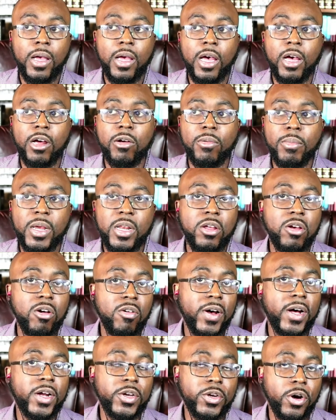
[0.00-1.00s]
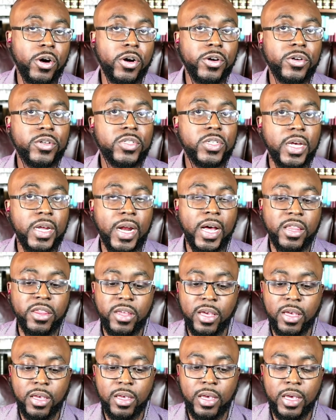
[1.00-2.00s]
uh, many of our daughters and i
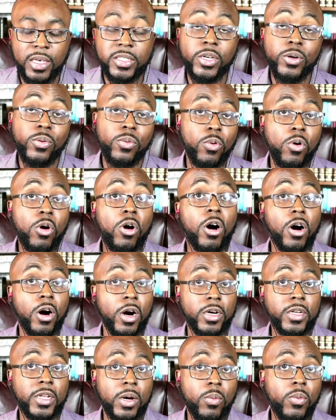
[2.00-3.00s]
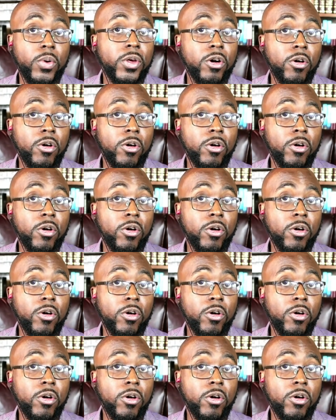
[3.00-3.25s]
think it's a war that we are